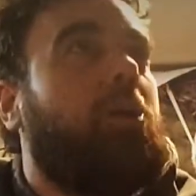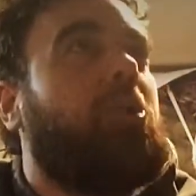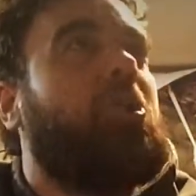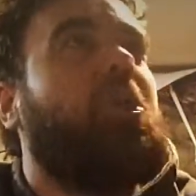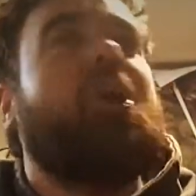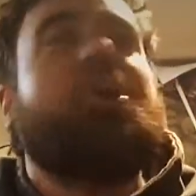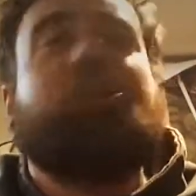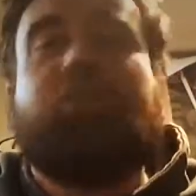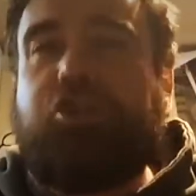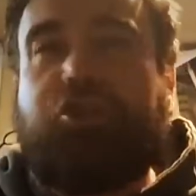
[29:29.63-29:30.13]

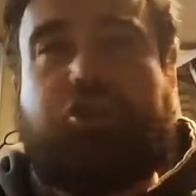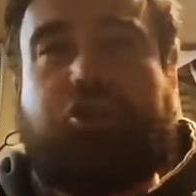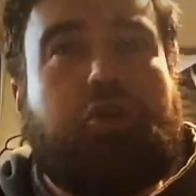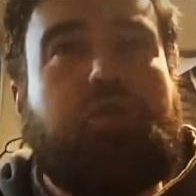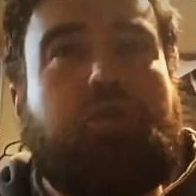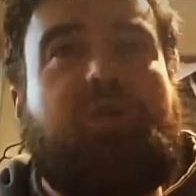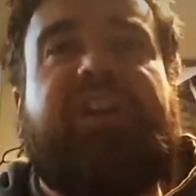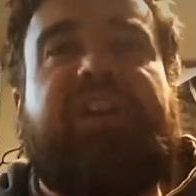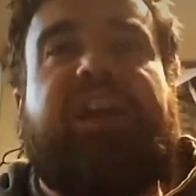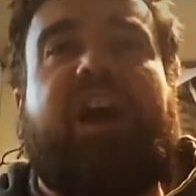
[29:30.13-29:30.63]
learn to
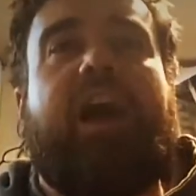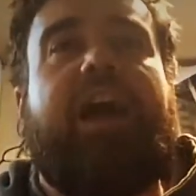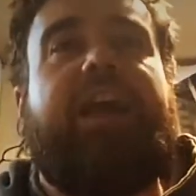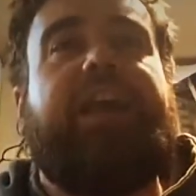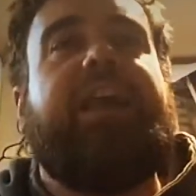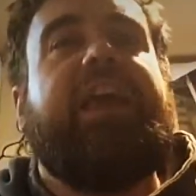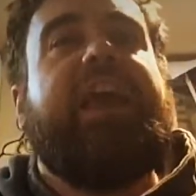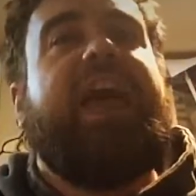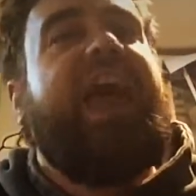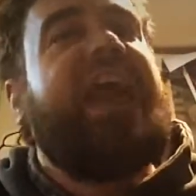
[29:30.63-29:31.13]
shoot a
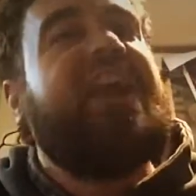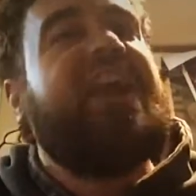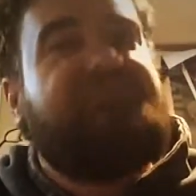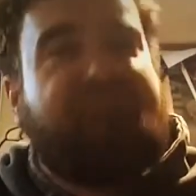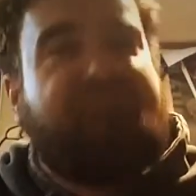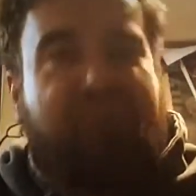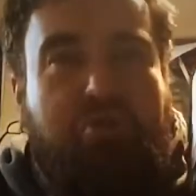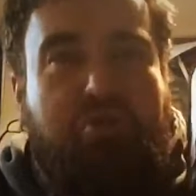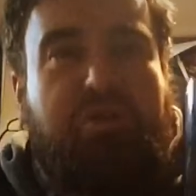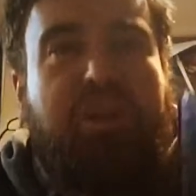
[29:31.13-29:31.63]
gun, and
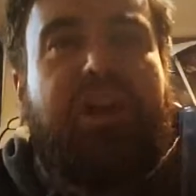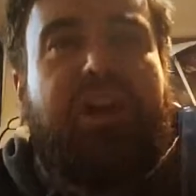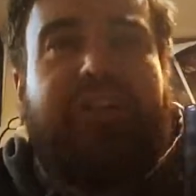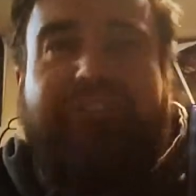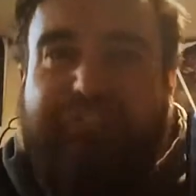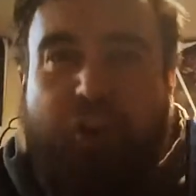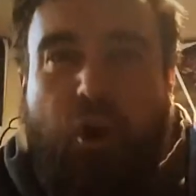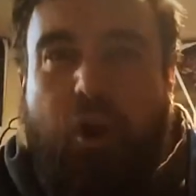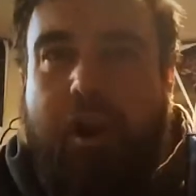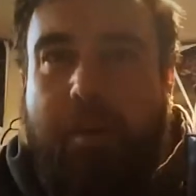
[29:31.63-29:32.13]
if you can
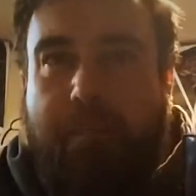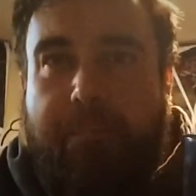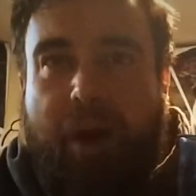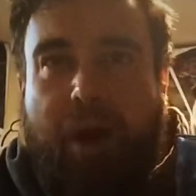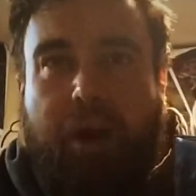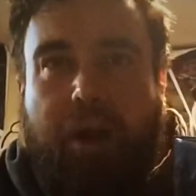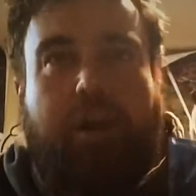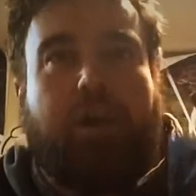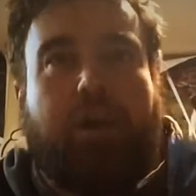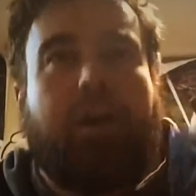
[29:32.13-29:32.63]
afford a
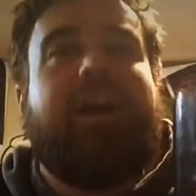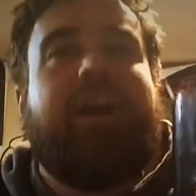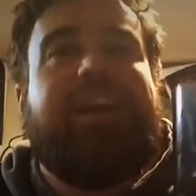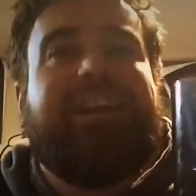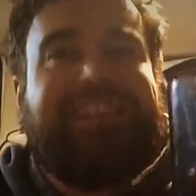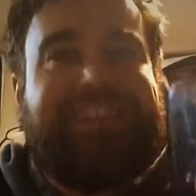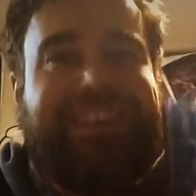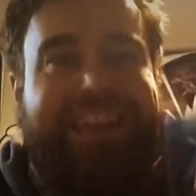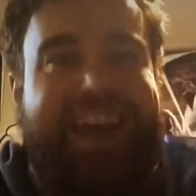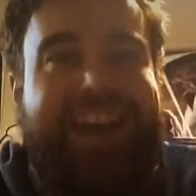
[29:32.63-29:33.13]
bunker,
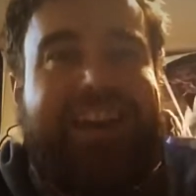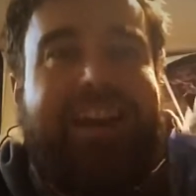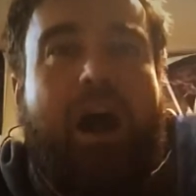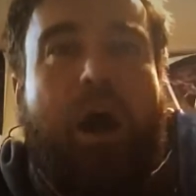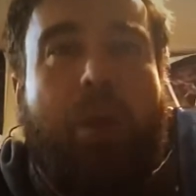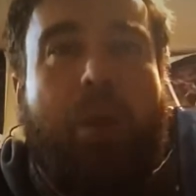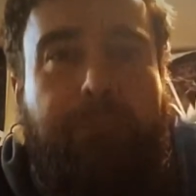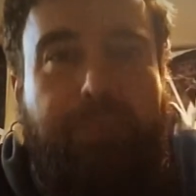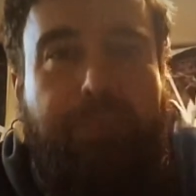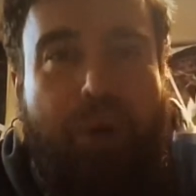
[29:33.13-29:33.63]
get
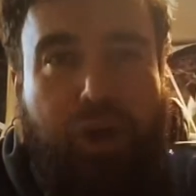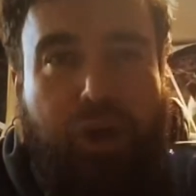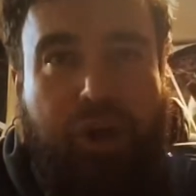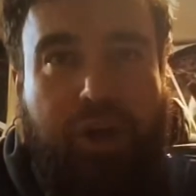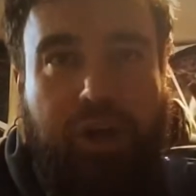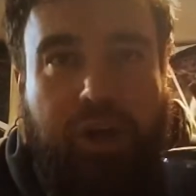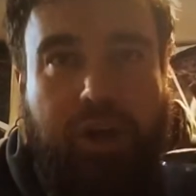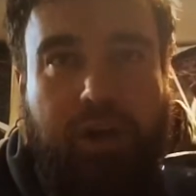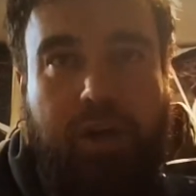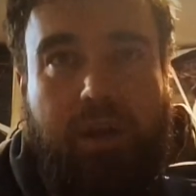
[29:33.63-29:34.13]
a
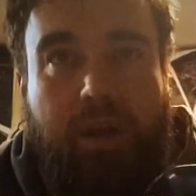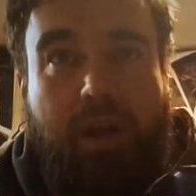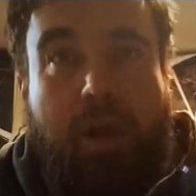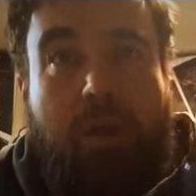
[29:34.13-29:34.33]
bunker.